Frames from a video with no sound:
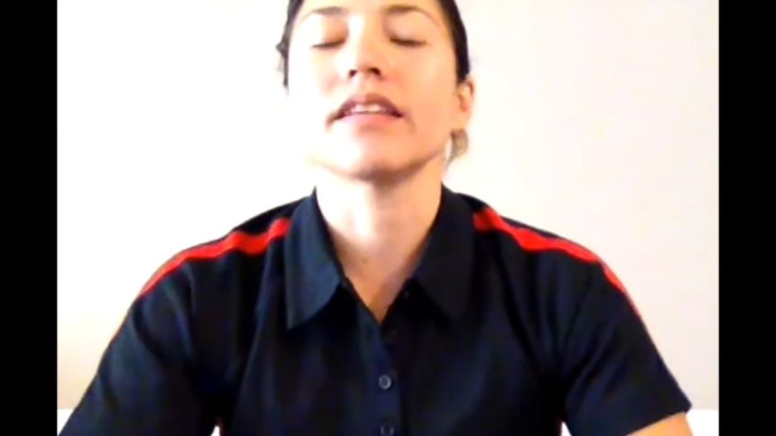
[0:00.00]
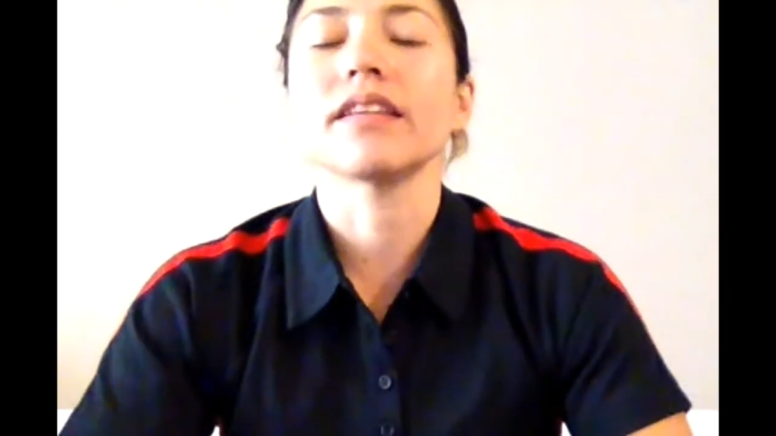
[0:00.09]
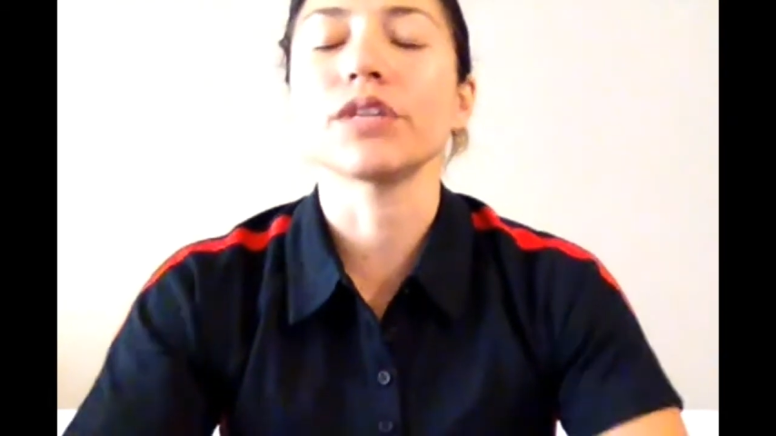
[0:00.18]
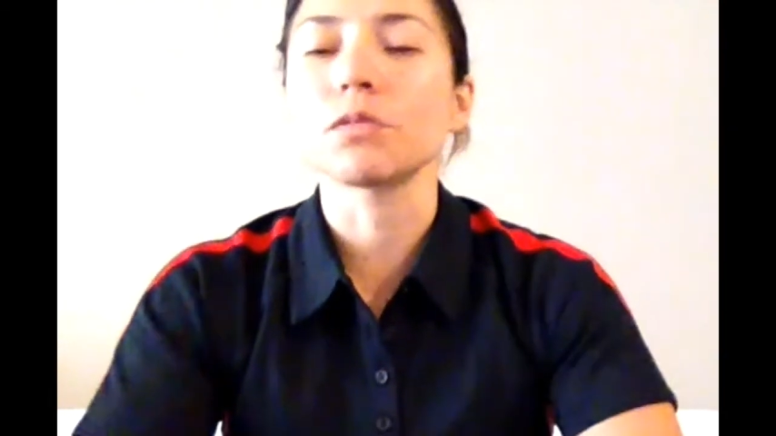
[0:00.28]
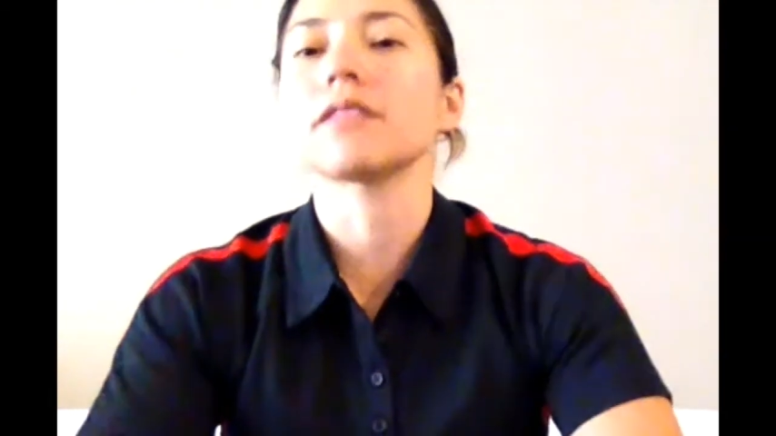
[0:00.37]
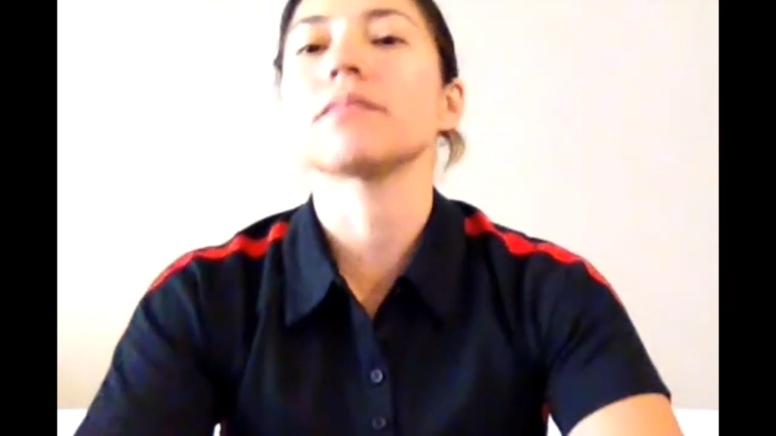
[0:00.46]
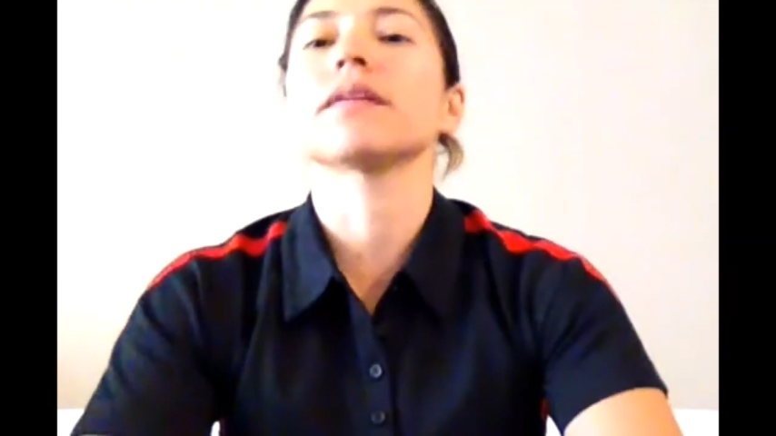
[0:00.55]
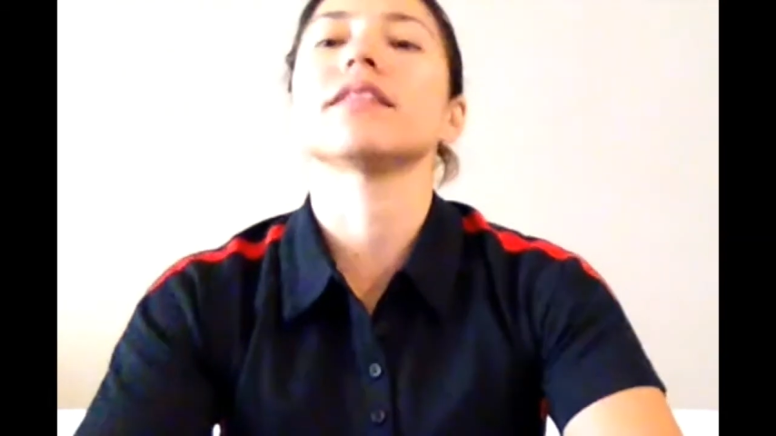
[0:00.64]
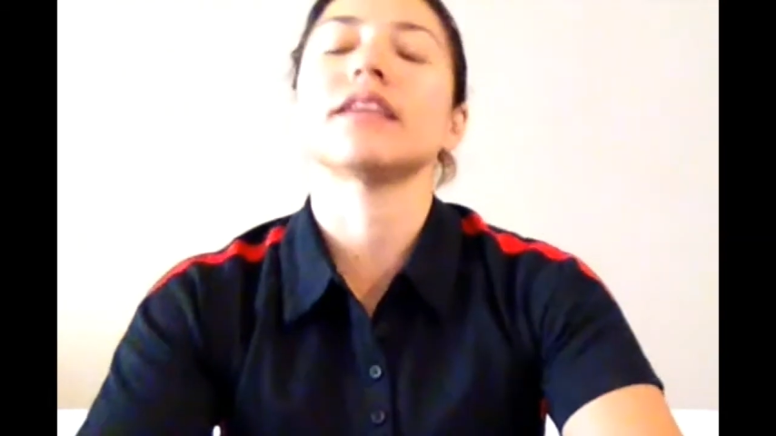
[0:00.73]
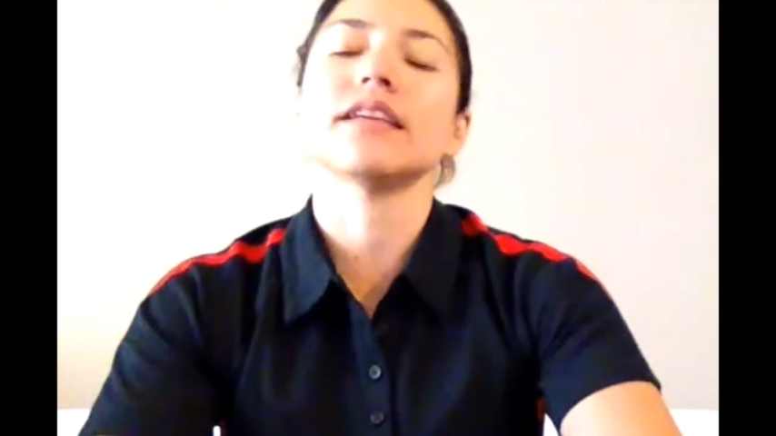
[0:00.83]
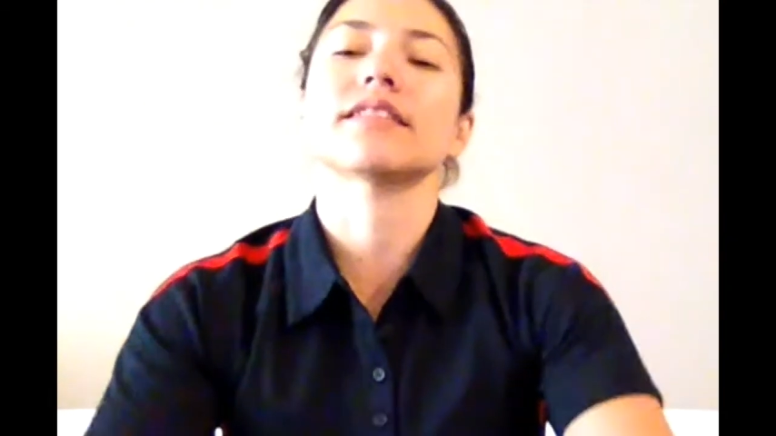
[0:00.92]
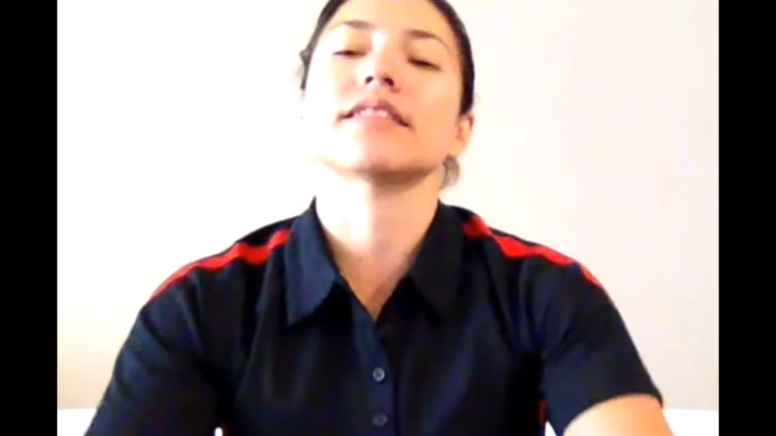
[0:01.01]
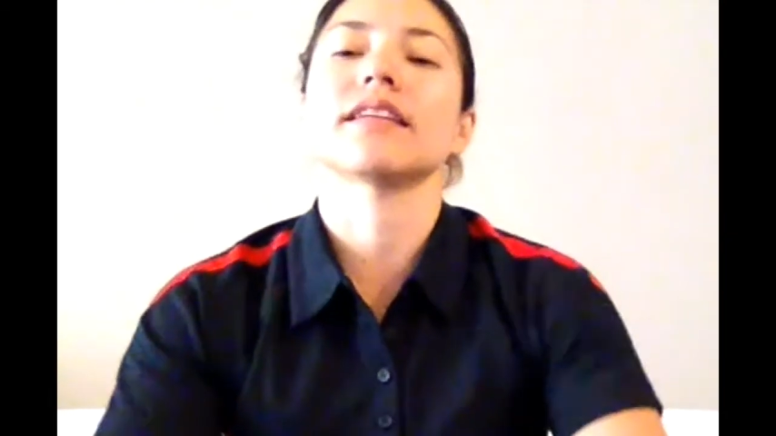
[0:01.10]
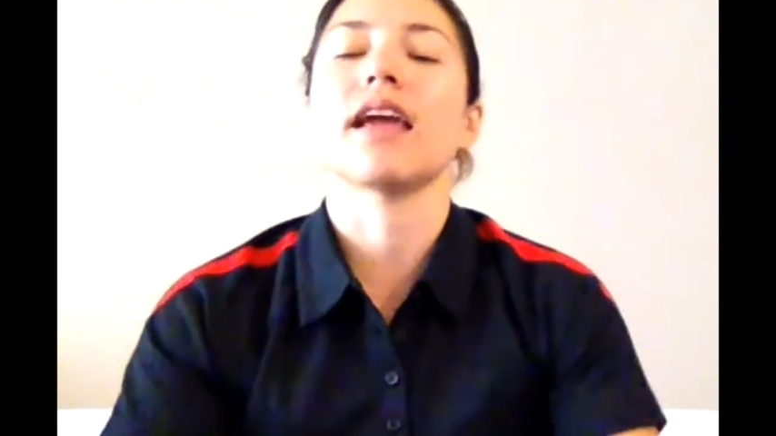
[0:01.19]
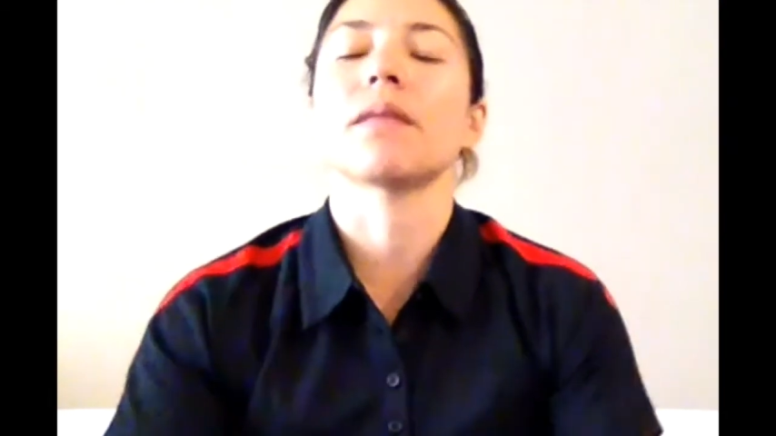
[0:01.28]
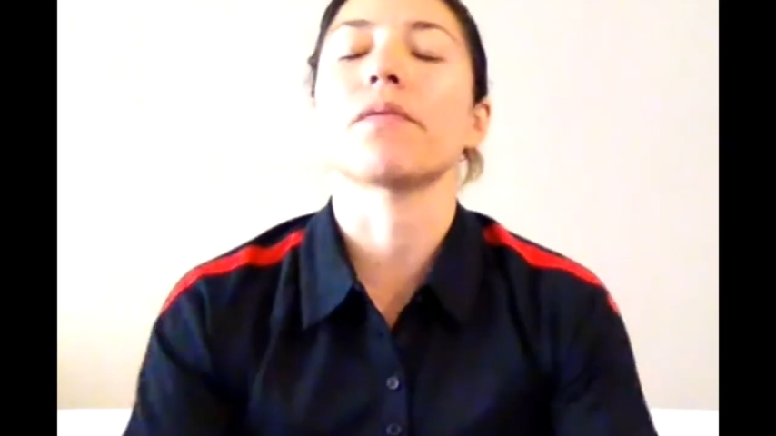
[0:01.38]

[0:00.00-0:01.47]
responsibilities